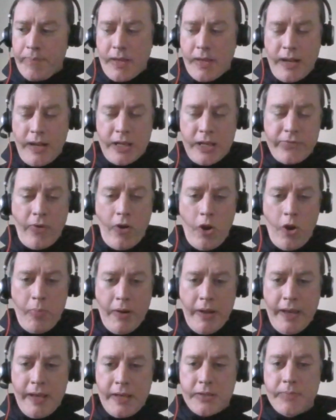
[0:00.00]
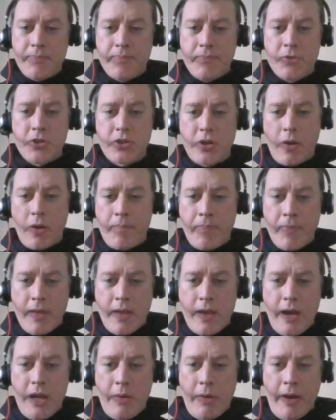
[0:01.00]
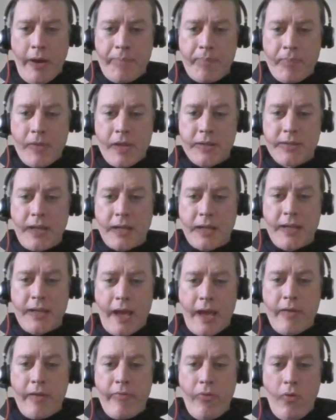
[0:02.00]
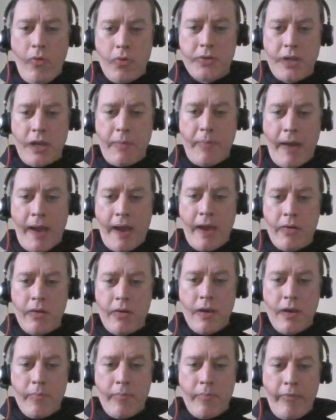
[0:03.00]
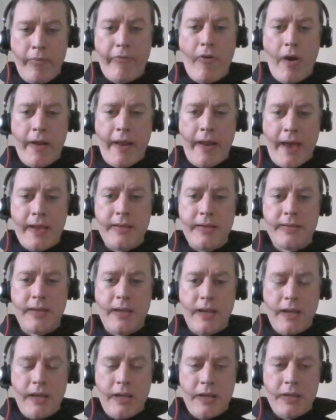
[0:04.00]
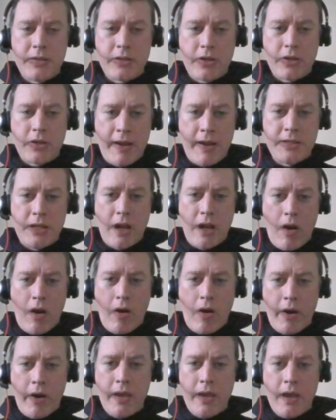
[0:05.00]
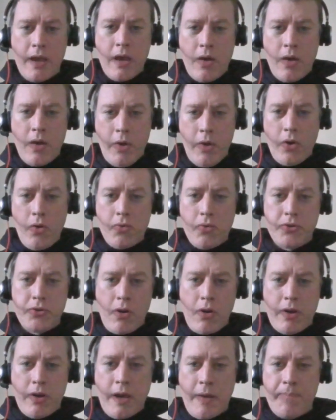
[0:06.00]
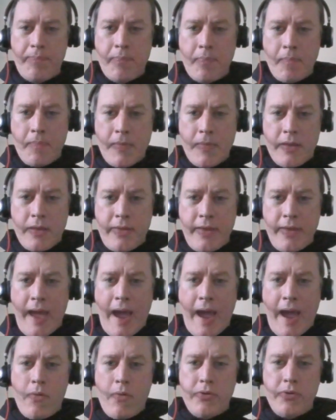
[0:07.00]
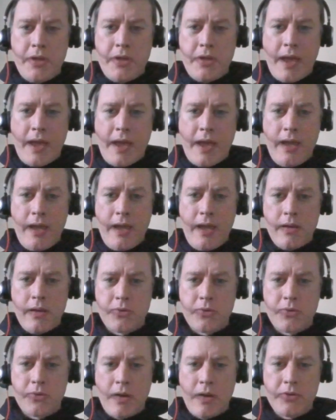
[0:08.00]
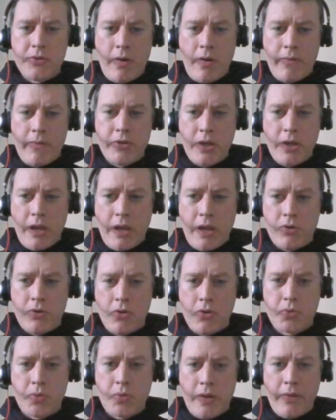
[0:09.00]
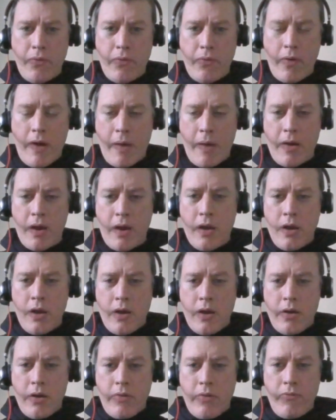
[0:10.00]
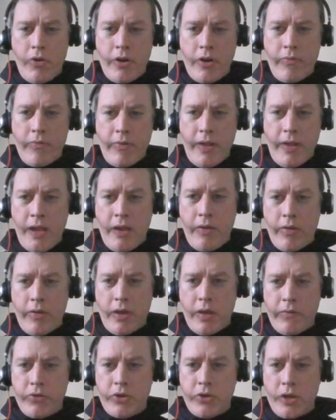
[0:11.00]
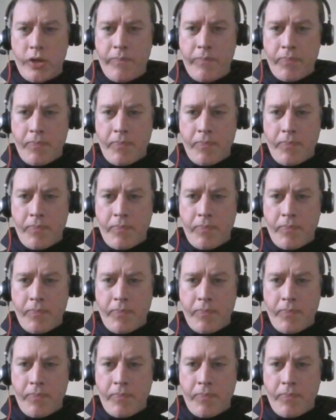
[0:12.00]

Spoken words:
less viable it is. So anyway, Saturday £14, but Fridays is crazily high. We can also look at the hour of the day as well. So obviously it gives you a 24-hour run here. It gives you